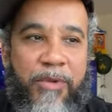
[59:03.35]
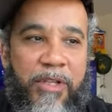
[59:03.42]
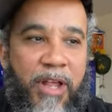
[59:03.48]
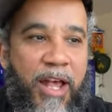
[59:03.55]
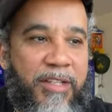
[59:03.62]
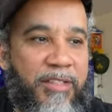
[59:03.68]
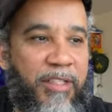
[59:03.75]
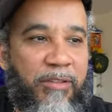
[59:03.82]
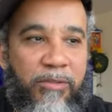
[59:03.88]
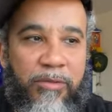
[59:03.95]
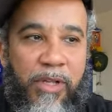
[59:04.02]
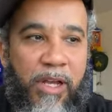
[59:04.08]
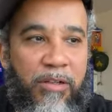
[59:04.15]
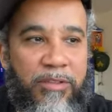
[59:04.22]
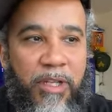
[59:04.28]
And I said, as
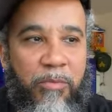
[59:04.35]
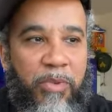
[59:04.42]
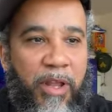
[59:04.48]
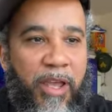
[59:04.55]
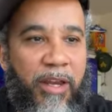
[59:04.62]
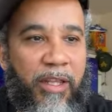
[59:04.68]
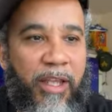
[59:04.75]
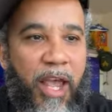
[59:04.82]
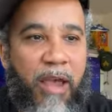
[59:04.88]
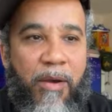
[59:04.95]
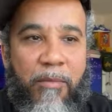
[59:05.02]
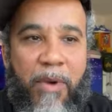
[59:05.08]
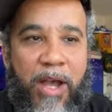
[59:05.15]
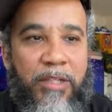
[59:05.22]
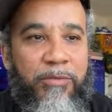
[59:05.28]
long as I'm playing the game, I
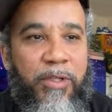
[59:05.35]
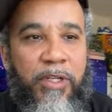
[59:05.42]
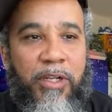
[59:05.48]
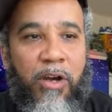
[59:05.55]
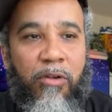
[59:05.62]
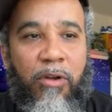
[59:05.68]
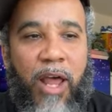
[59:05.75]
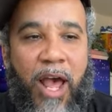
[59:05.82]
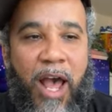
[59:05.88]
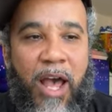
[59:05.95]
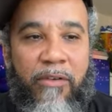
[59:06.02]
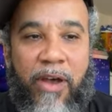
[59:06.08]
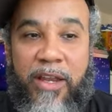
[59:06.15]
might as well go live.